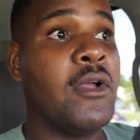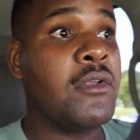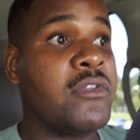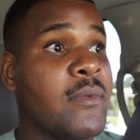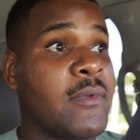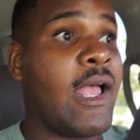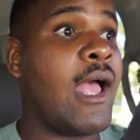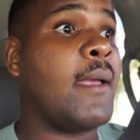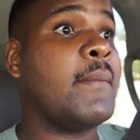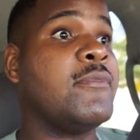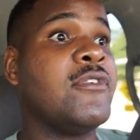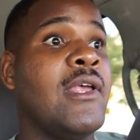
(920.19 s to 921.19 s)

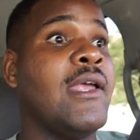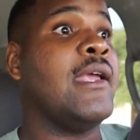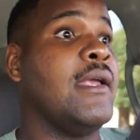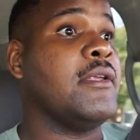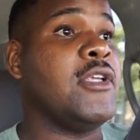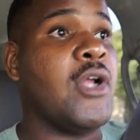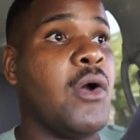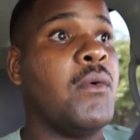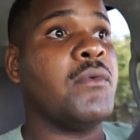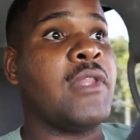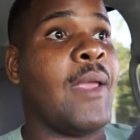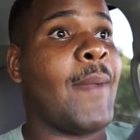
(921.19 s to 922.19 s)
Sometimes, you know,
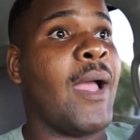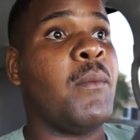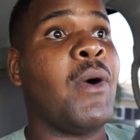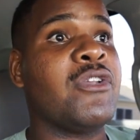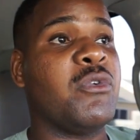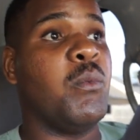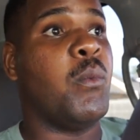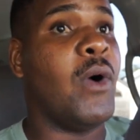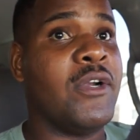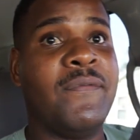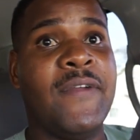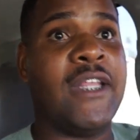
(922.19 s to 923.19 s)
they might watch
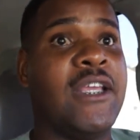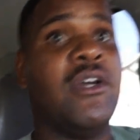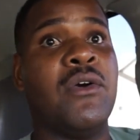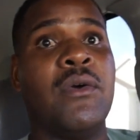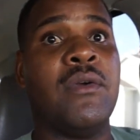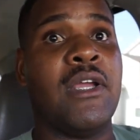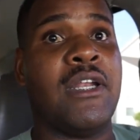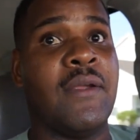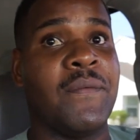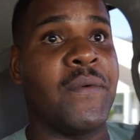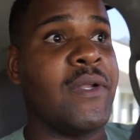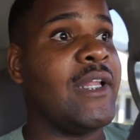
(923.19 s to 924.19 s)
one video and they
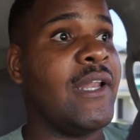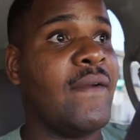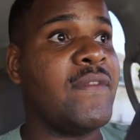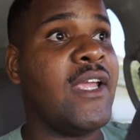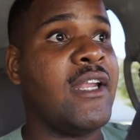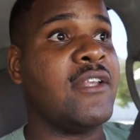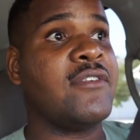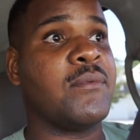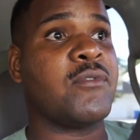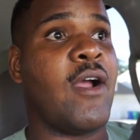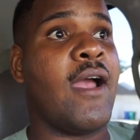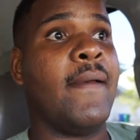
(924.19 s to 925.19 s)
really loved it and they
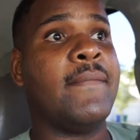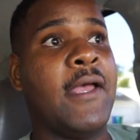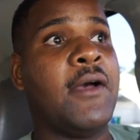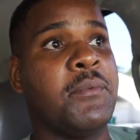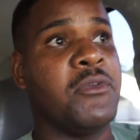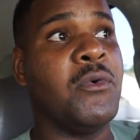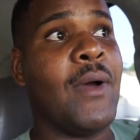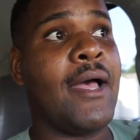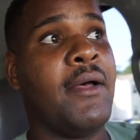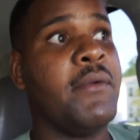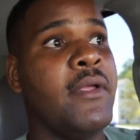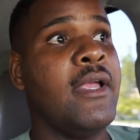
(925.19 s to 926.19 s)
subscribe to help you
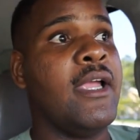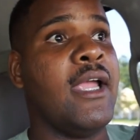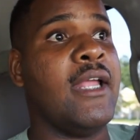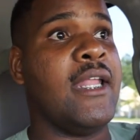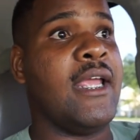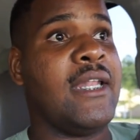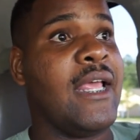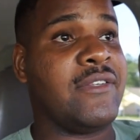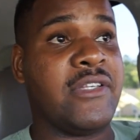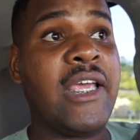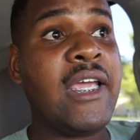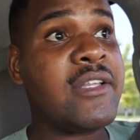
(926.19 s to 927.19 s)
out, and then that's
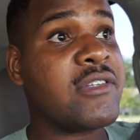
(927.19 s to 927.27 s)
it.